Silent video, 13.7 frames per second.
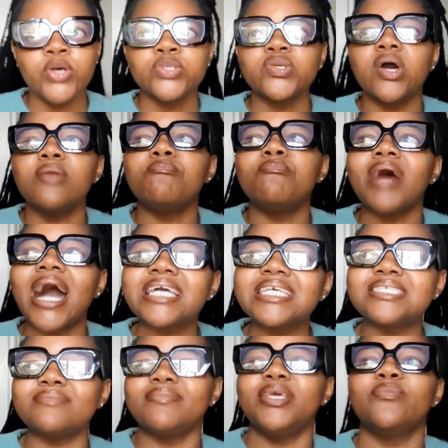So it
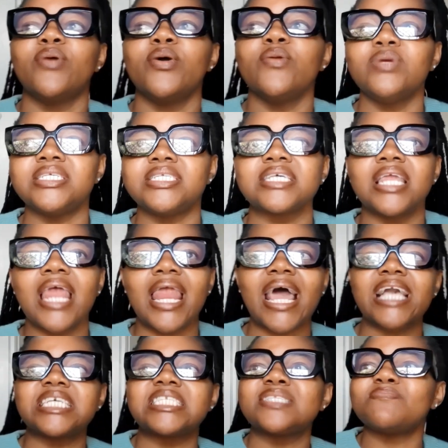bugs me when we still are
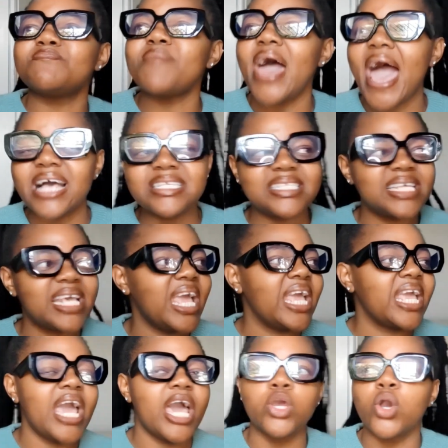like
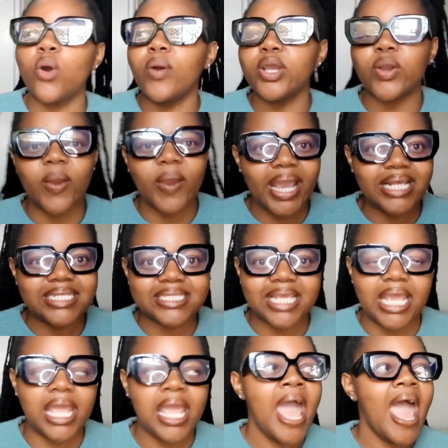spazzing and going
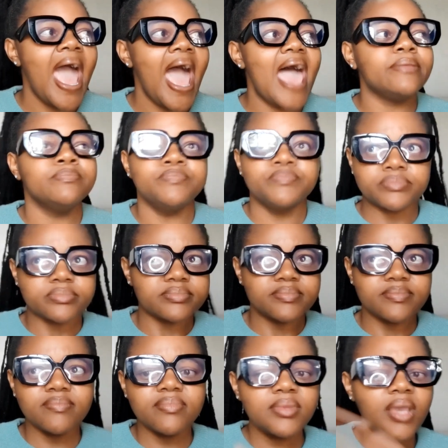crazy. And
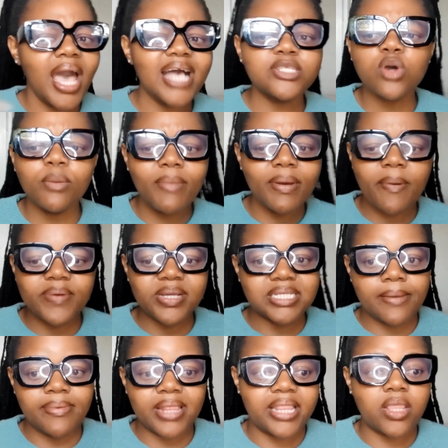I saw on my
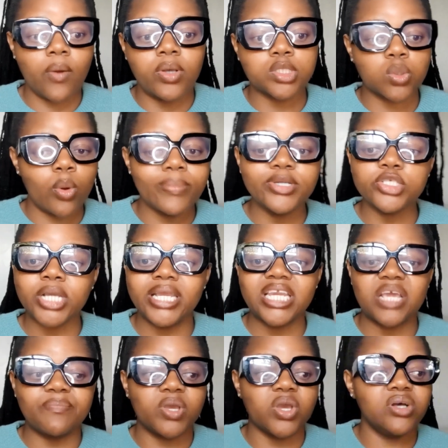Papandaba that there was a woman
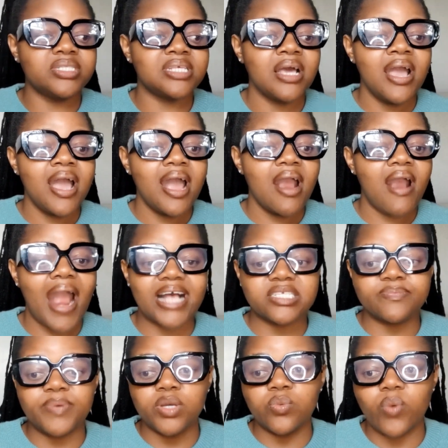trending because her
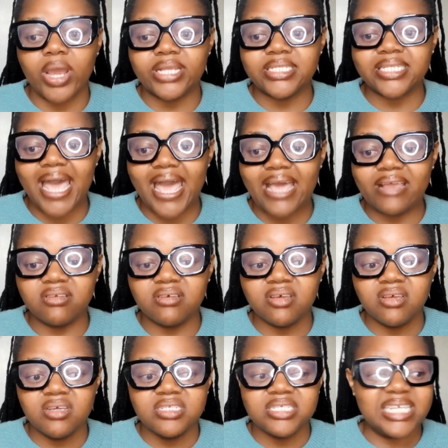husband went and,
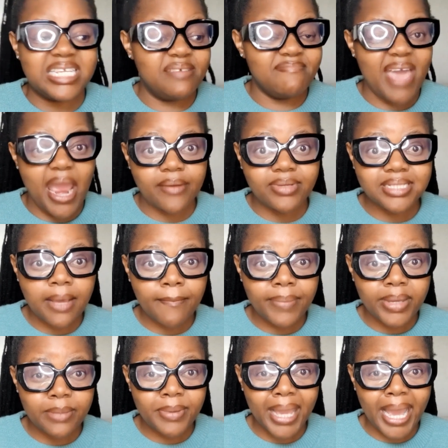did he marry
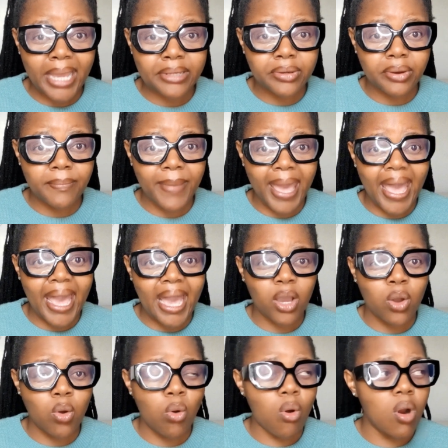somebody behind her back
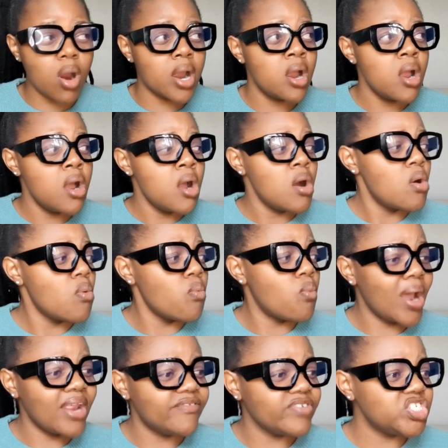or
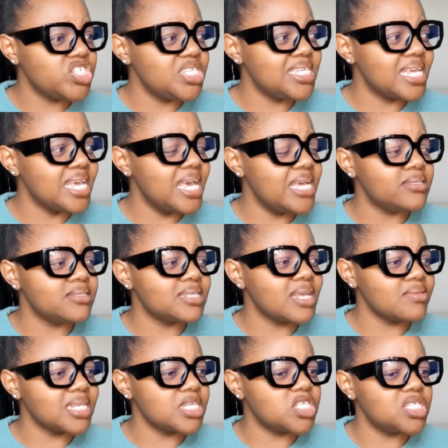whatever she did?
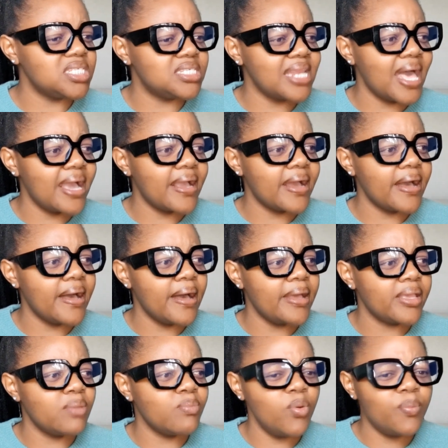Sounds like she's like
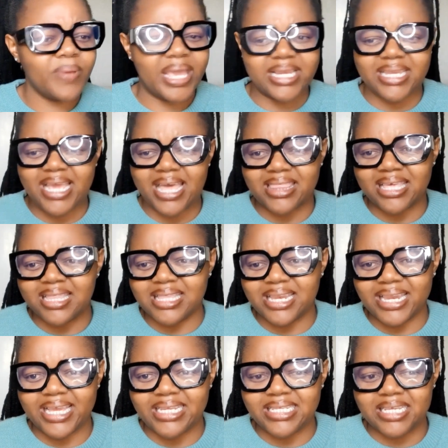Kimubedi, I think the
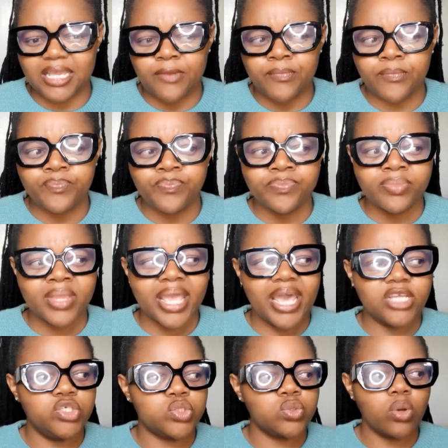lady.
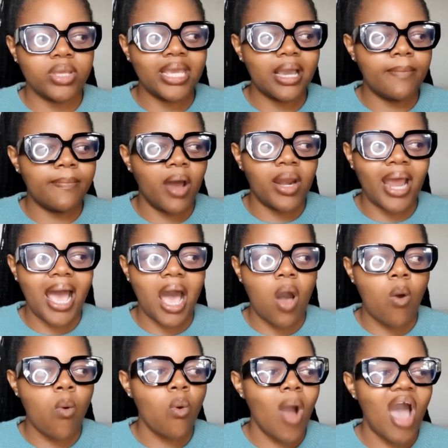And she's talking about
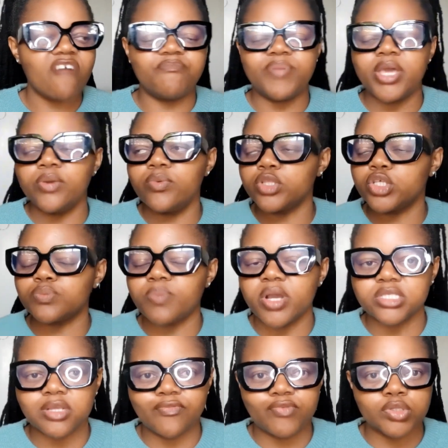how, I've been with this
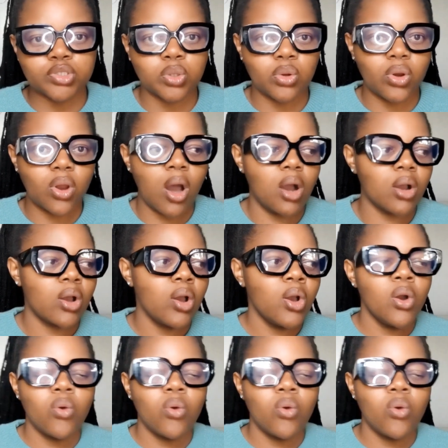person for so long.